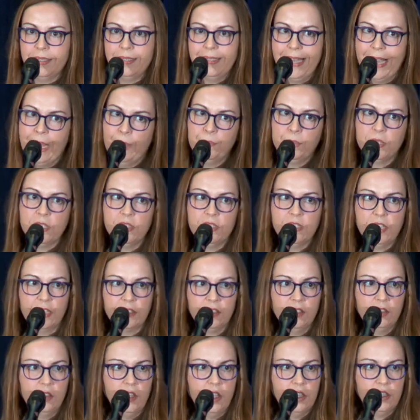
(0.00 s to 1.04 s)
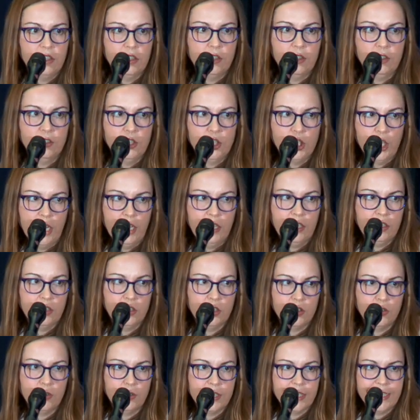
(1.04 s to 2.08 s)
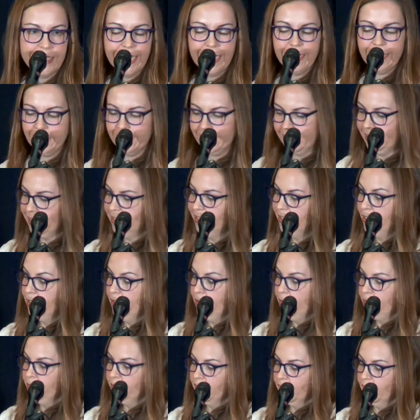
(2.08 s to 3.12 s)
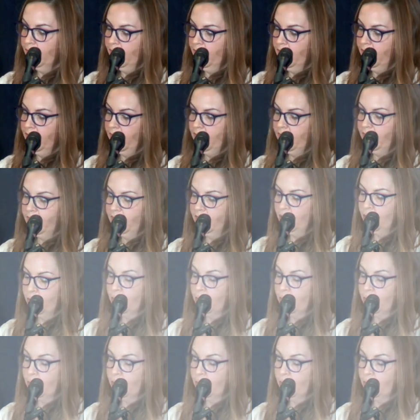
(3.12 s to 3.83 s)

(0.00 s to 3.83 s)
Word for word: adapt to technological change or die, uh,